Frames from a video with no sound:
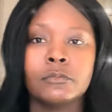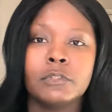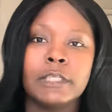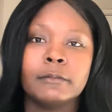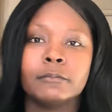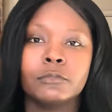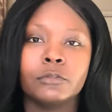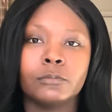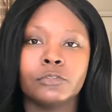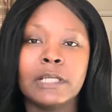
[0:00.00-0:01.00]
Yeah.
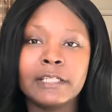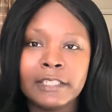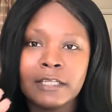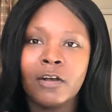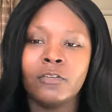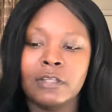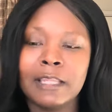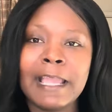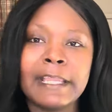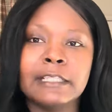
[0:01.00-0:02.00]
Trying to get all the
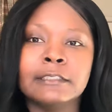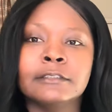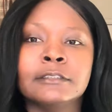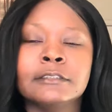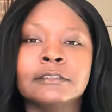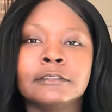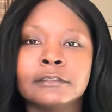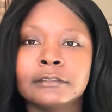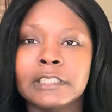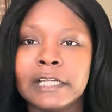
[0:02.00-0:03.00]
light
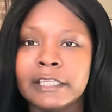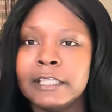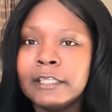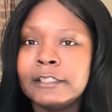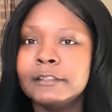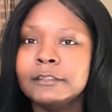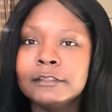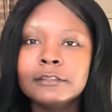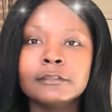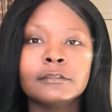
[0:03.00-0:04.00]
that I can.
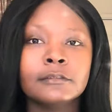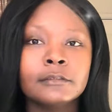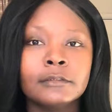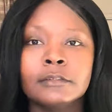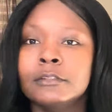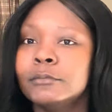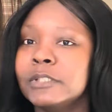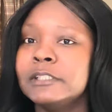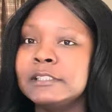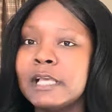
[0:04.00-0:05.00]

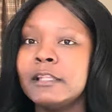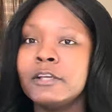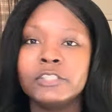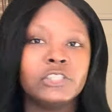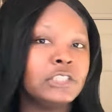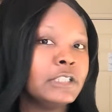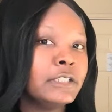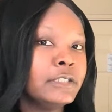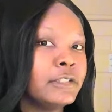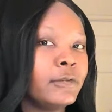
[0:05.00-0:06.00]
But this is how long she
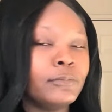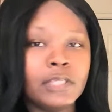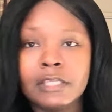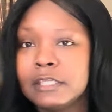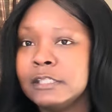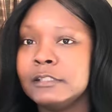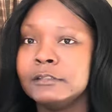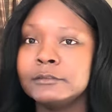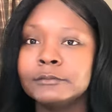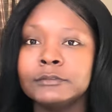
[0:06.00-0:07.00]
is on me.
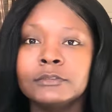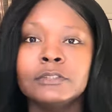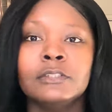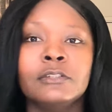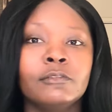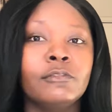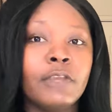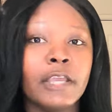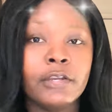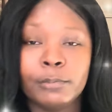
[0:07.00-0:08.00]

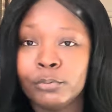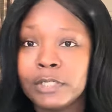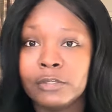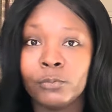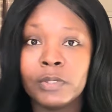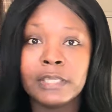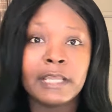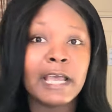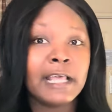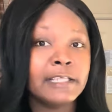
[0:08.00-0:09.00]
Very pretty wig,
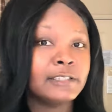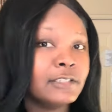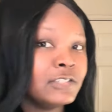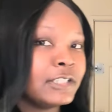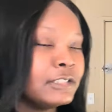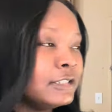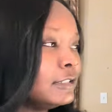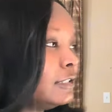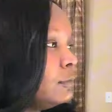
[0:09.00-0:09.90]
highly suggested. This